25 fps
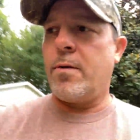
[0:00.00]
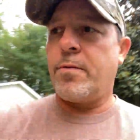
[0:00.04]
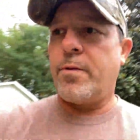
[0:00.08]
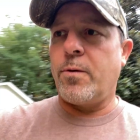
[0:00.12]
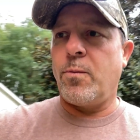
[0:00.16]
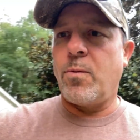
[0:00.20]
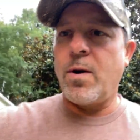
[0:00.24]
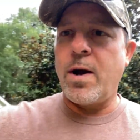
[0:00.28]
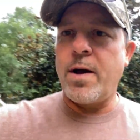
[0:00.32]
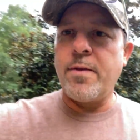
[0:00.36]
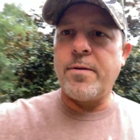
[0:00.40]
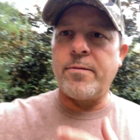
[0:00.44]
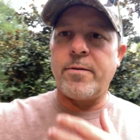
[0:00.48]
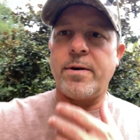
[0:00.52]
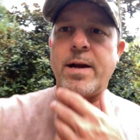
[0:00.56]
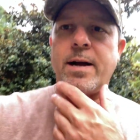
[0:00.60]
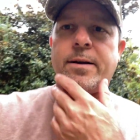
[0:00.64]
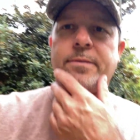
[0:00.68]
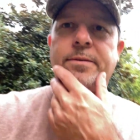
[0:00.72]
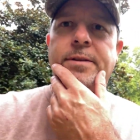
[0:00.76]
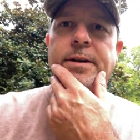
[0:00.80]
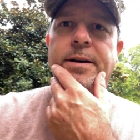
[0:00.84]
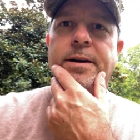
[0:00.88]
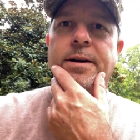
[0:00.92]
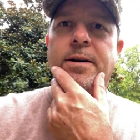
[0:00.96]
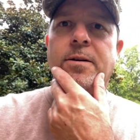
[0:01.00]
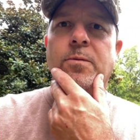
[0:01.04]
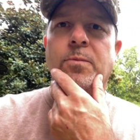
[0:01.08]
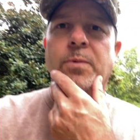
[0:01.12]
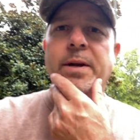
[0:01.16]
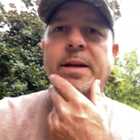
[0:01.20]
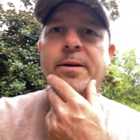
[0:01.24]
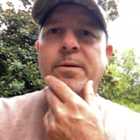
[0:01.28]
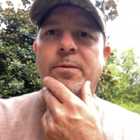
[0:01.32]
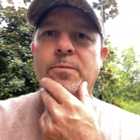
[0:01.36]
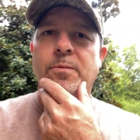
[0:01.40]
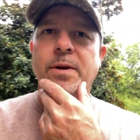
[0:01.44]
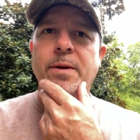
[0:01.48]
the weather out there,
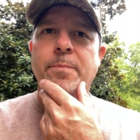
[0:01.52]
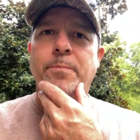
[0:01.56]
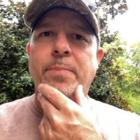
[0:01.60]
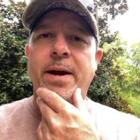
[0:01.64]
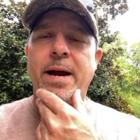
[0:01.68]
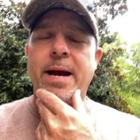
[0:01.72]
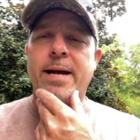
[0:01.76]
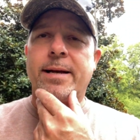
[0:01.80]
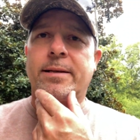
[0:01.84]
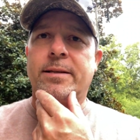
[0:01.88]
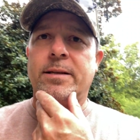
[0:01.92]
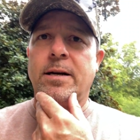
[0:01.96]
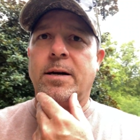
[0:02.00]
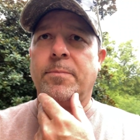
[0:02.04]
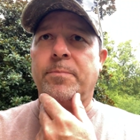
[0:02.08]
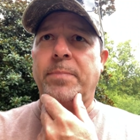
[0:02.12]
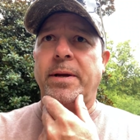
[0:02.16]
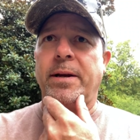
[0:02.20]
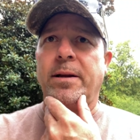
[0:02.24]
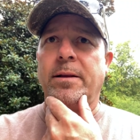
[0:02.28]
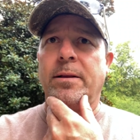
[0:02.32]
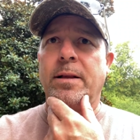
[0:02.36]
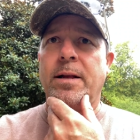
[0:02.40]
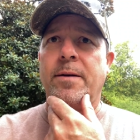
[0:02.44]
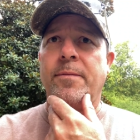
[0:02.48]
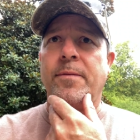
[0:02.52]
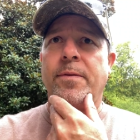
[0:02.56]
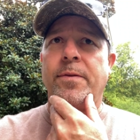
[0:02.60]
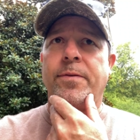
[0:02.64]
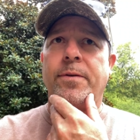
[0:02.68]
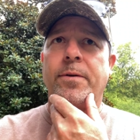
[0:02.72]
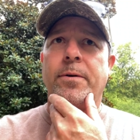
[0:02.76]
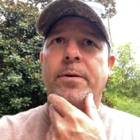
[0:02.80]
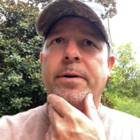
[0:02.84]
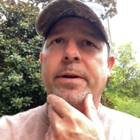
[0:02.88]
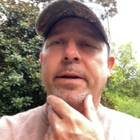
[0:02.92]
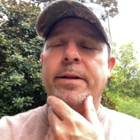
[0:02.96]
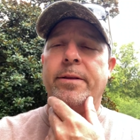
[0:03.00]
we, we packed up at eleven
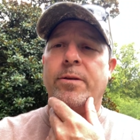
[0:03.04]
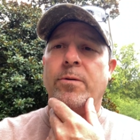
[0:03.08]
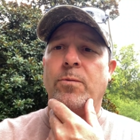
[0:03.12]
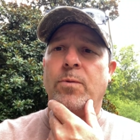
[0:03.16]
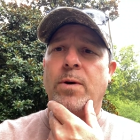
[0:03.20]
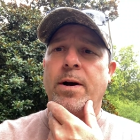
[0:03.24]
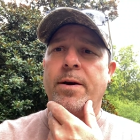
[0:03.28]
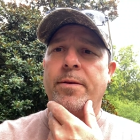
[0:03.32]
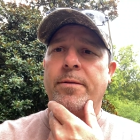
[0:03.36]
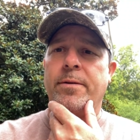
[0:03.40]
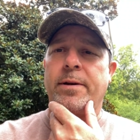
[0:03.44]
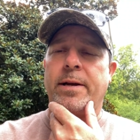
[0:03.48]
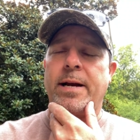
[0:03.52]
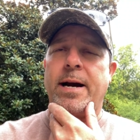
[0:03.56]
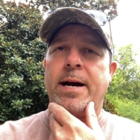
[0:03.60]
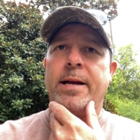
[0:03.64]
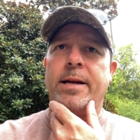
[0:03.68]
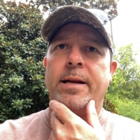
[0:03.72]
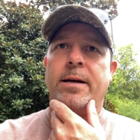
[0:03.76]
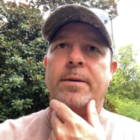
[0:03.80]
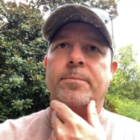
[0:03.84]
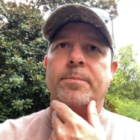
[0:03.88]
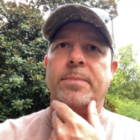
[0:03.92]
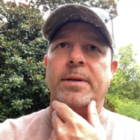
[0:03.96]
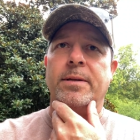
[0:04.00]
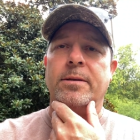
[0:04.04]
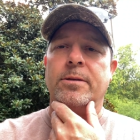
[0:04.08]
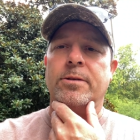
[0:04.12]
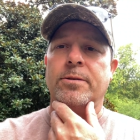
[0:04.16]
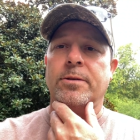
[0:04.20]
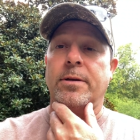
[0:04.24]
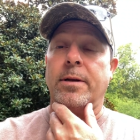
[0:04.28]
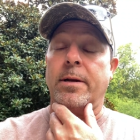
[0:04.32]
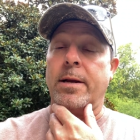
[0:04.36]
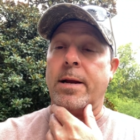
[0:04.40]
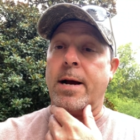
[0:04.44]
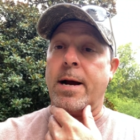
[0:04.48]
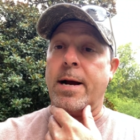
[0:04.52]
thirty. The weather got up into
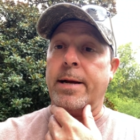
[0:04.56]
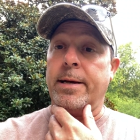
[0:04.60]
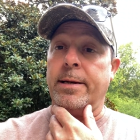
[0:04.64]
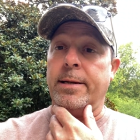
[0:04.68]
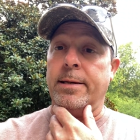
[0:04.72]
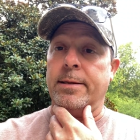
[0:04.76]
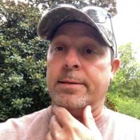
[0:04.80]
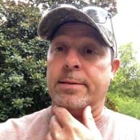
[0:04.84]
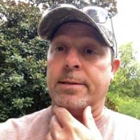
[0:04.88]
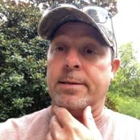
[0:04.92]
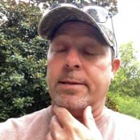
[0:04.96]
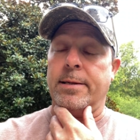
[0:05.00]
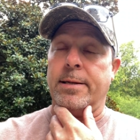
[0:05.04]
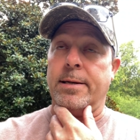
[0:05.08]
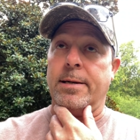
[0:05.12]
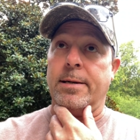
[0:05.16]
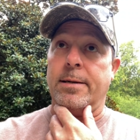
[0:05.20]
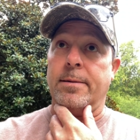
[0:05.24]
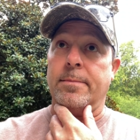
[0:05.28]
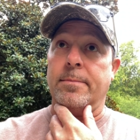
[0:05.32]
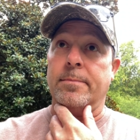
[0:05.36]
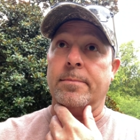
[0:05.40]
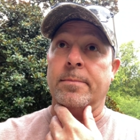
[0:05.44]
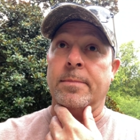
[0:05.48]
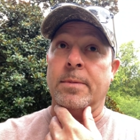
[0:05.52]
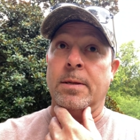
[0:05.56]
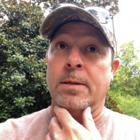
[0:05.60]
the nineties, and um,